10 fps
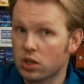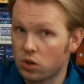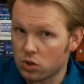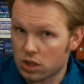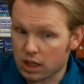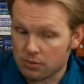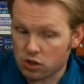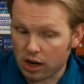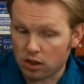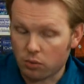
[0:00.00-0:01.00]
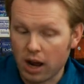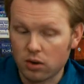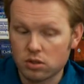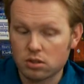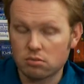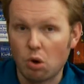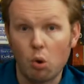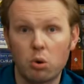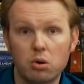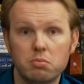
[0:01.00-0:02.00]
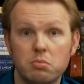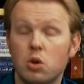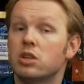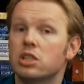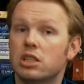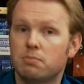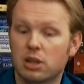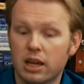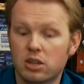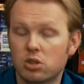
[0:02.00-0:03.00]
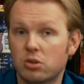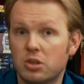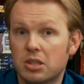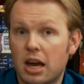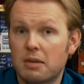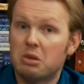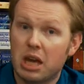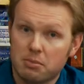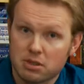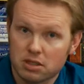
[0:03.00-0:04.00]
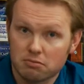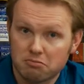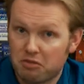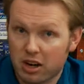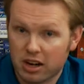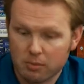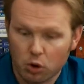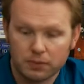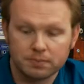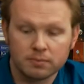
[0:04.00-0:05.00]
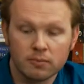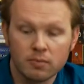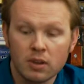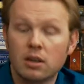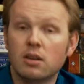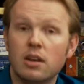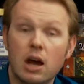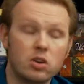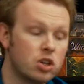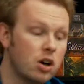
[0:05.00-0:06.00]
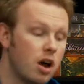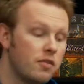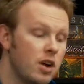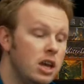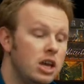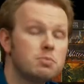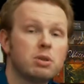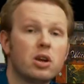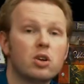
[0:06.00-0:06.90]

that you use to keep track of the rounds, or you can just play until you decide the game isn't fun anymore. Now to start off, each player